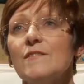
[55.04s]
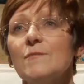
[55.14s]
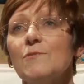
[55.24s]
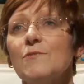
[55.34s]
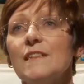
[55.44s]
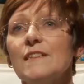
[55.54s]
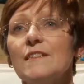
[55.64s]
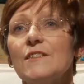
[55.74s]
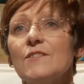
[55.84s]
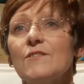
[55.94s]
was born
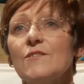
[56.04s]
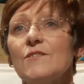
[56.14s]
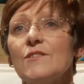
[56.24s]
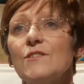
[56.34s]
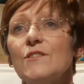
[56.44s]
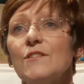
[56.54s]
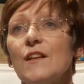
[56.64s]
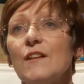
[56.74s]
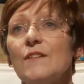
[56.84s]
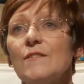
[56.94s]
into
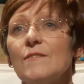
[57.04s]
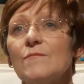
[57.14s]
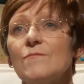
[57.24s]
a